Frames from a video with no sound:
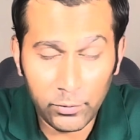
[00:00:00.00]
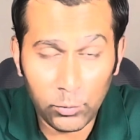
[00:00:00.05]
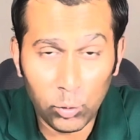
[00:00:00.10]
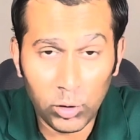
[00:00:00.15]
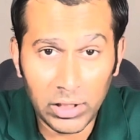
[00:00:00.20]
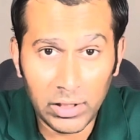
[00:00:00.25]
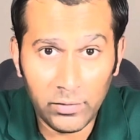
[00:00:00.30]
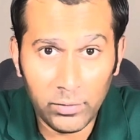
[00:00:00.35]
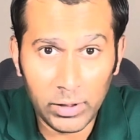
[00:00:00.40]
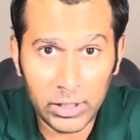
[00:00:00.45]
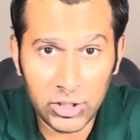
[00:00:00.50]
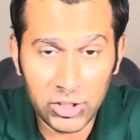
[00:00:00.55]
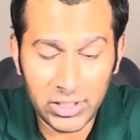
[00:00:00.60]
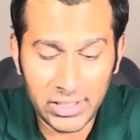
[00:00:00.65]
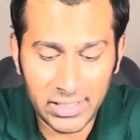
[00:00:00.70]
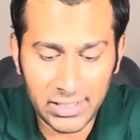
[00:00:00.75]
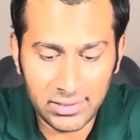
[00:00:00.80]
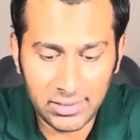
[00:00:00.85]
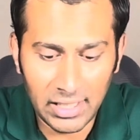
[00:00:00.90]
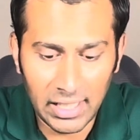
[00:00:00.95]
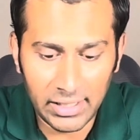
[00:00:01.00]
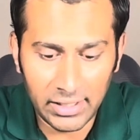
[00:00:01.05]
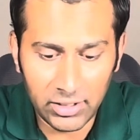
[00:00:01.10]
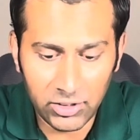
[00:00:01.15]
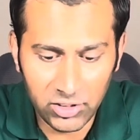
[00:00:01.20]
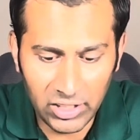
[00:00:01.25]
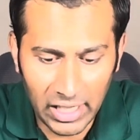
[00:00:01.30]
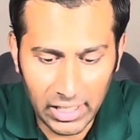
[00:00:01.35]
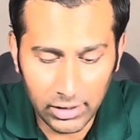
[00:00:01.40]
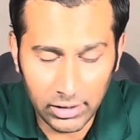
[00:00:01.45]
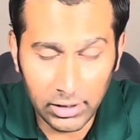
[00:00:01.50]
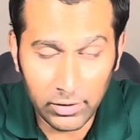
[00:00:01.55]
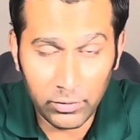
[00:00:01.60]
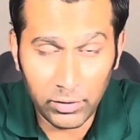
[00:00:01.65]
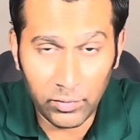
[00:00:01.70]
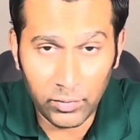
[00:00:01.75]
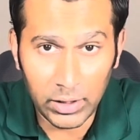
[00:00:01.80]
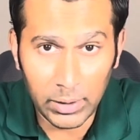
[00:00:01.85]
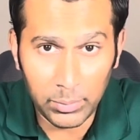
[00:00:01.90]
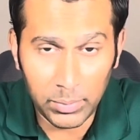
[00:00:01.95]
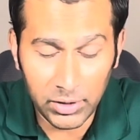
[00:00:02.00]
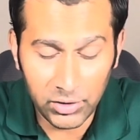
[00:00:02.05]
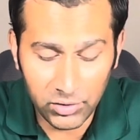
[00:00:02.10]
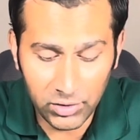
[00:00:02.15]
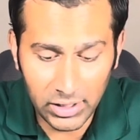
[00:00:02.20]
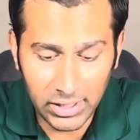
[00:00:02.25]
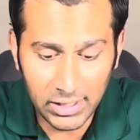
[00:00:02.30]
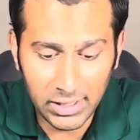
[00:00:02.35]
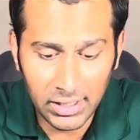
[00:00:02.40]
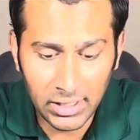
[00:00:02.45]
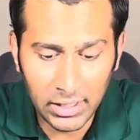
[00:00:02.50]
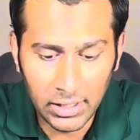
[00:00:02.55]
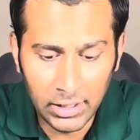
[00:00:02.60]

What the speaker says: Food inflation is at a staggering 50%.